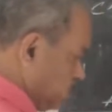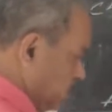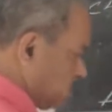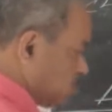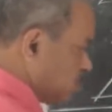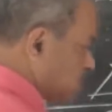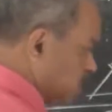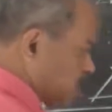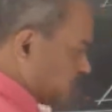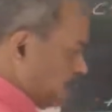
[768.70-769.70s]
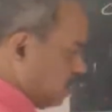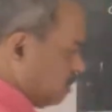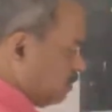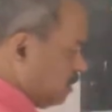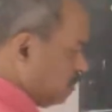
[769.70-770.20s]
these two sides are
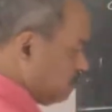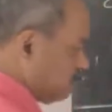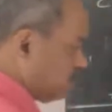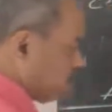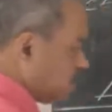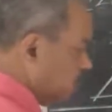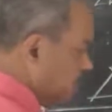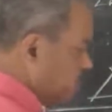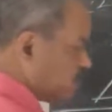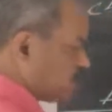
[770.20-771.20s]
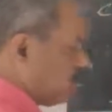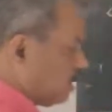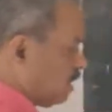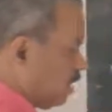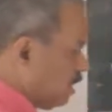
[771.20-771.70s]
equal, then which
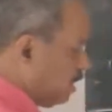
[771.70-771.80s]
angle?